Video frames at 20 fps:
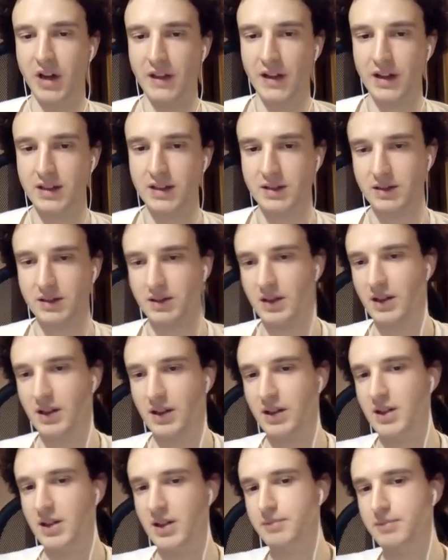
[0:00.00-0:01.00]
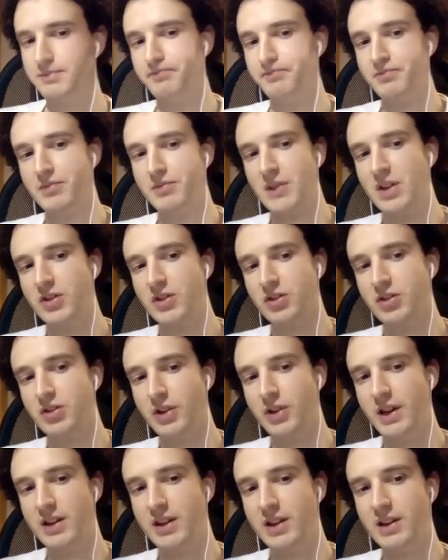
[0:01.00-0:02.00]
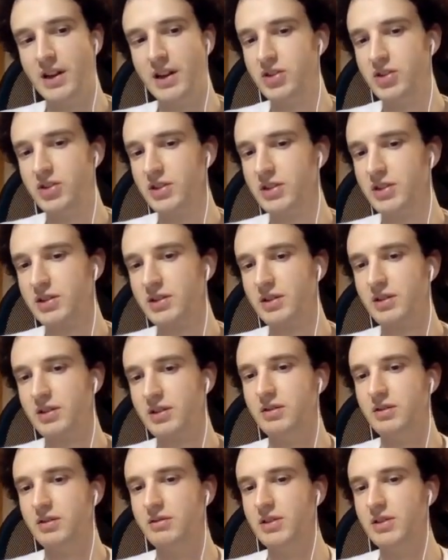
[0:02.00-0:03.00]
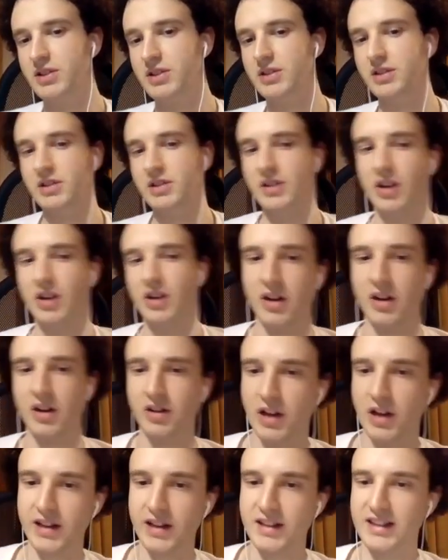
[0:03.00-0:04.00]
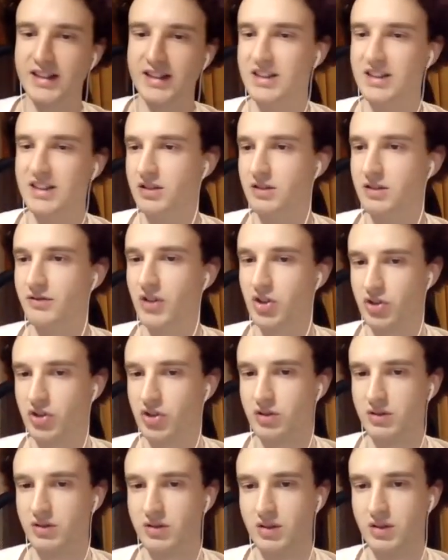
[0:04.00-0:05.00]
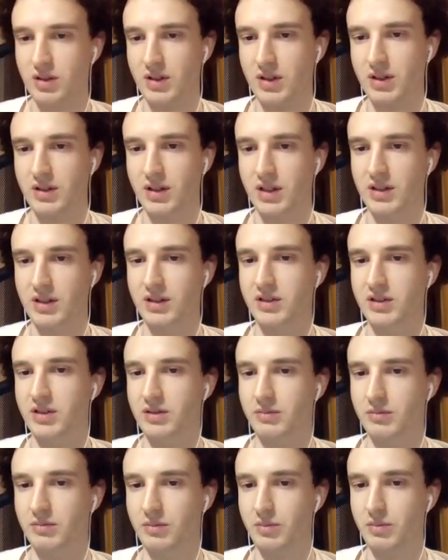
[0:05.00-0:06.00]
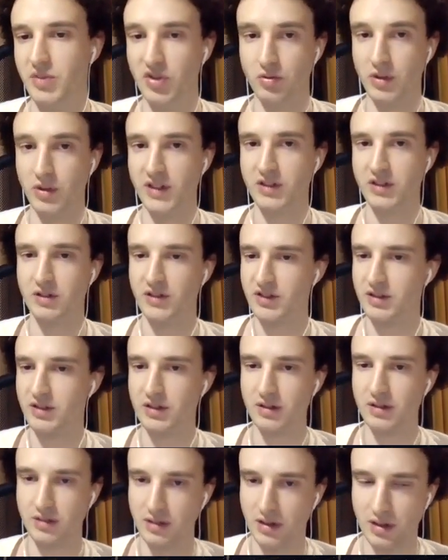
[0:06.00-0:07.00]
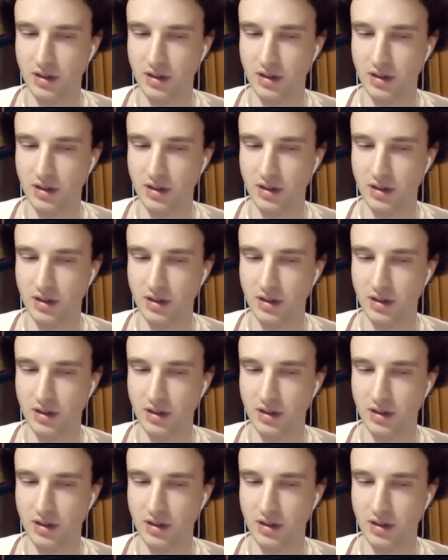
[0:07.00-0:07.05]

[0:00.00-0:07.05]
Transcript: that. So for any agent, there is an underlying density function that is piecewise constant.